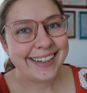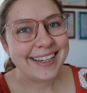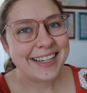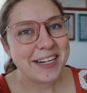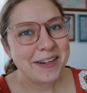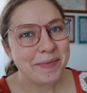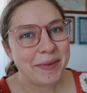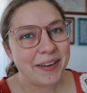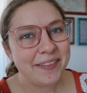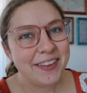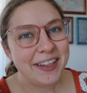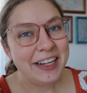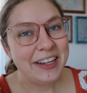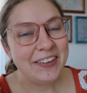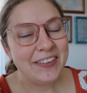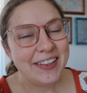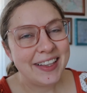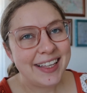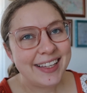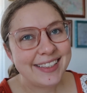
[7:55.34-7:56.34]
end my
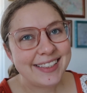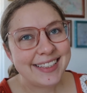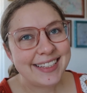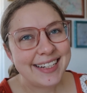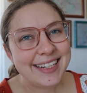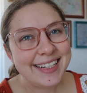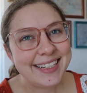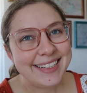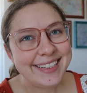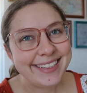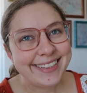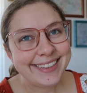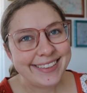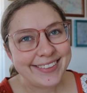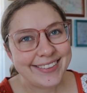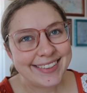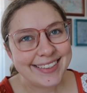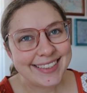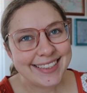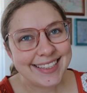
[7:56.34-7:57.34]
video last night,
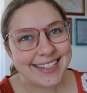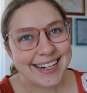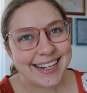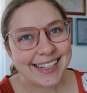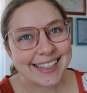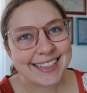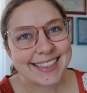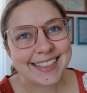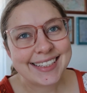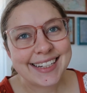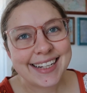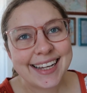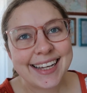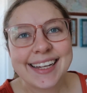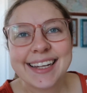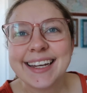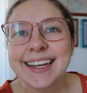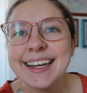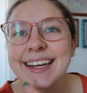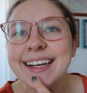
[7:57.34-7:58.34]
so it's the next
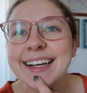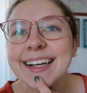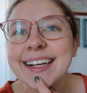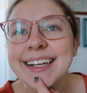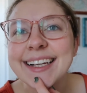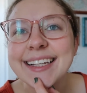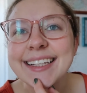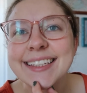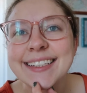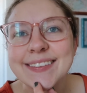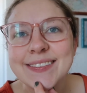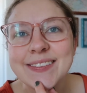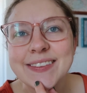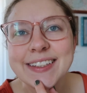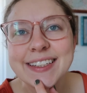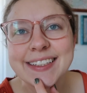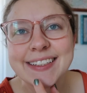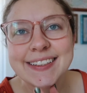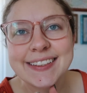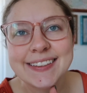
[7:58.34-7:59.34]
day. We're
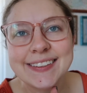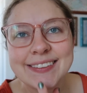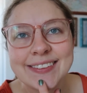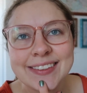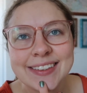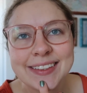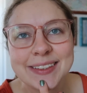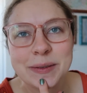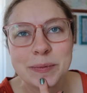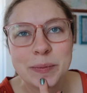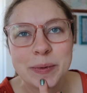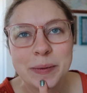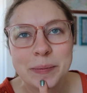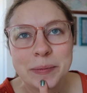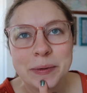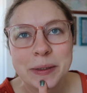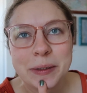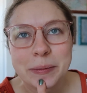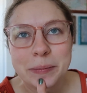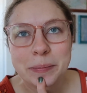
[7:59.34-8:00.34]
gonna ignore the little
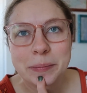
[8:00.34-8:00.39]
pimple I